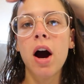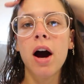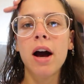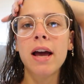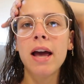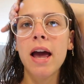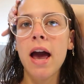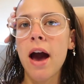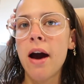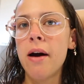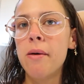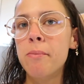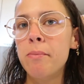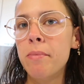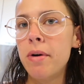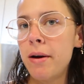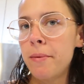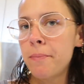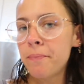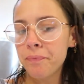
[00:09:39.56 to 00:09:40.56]
I
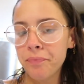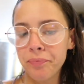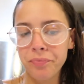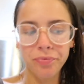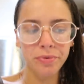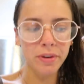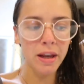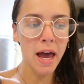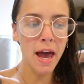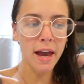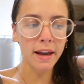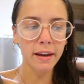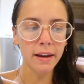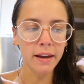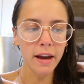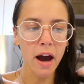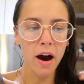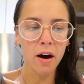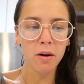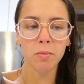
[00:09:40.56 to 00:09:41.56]
am
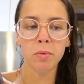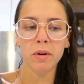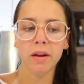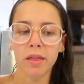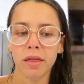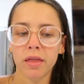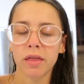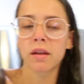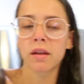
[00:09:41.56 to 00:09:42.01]
hanging out with